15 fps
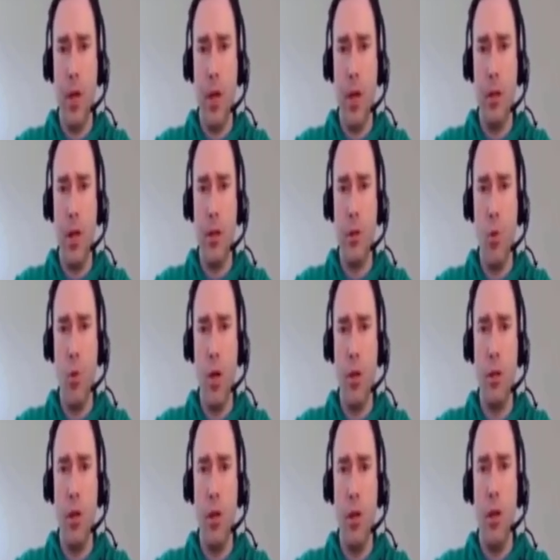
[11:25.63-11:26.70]
And guess
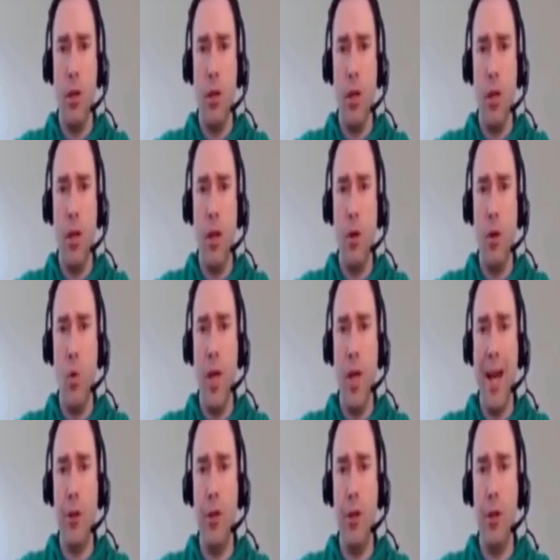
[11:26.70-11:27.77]
what? Here
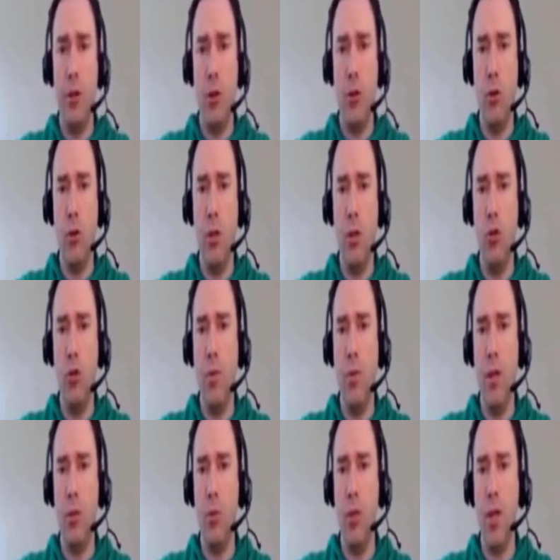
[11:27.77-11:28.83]
we actually don't need to
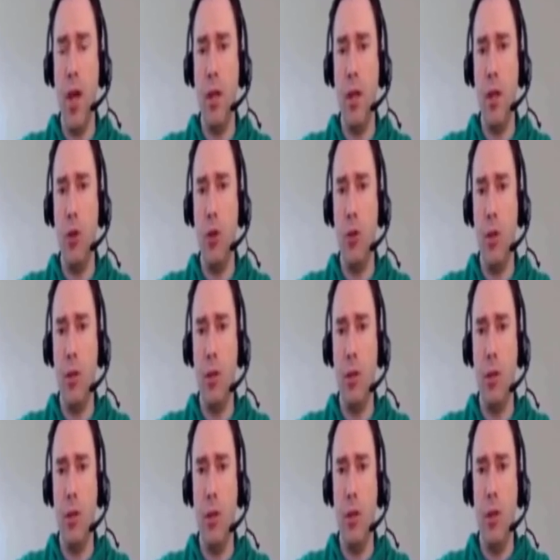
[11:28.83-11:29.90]
bother with knight
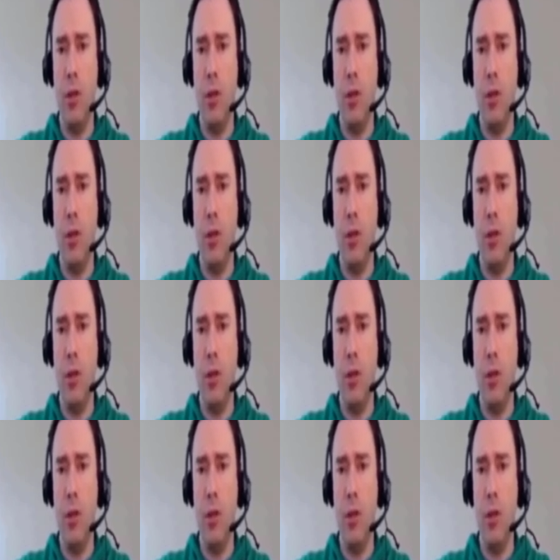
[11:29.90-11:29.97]
h6.